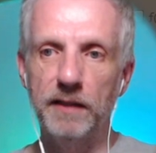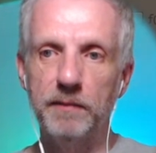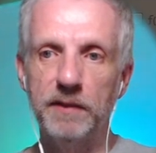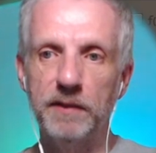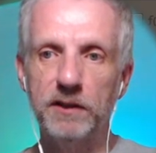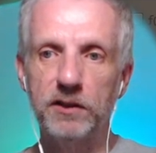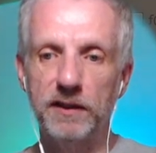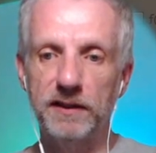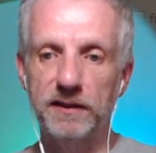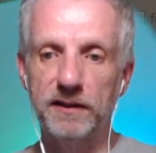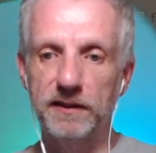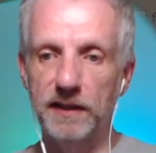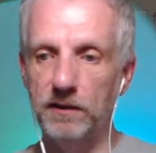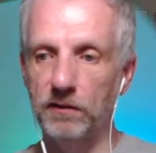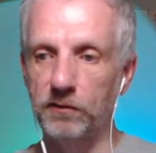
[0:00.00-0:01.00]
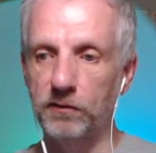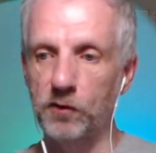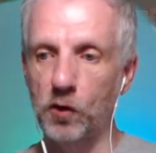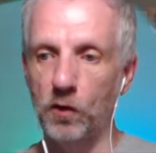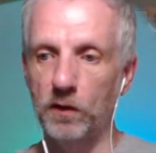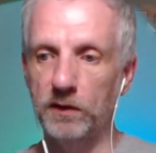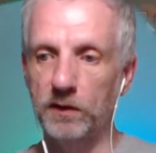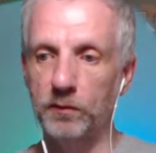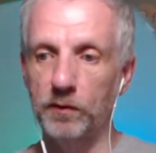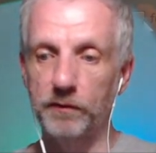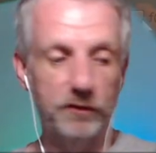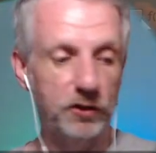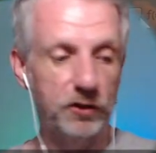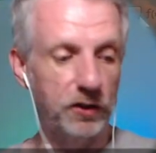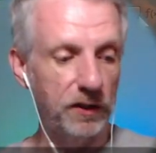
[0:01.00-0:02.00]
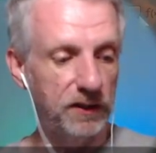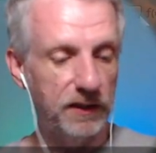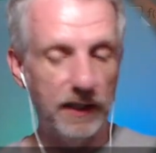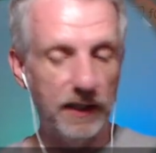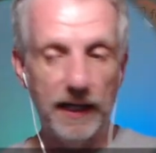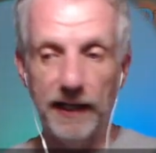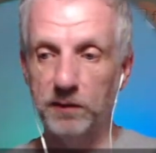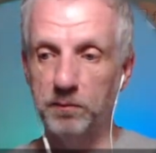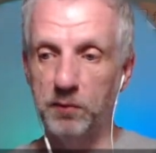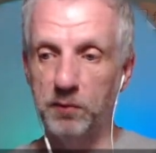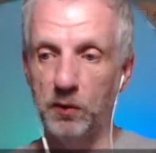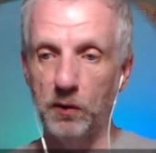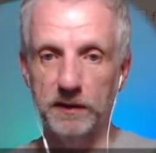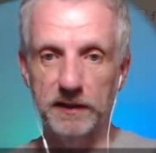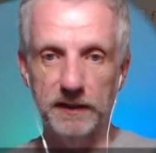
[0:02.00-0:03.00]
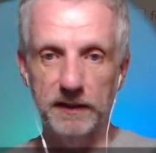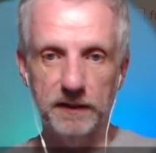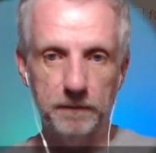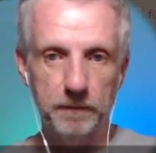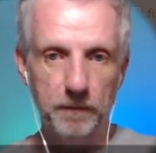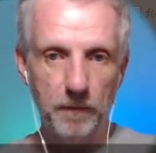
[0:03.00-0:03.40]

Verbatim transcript: image is then, of course, what we've just exported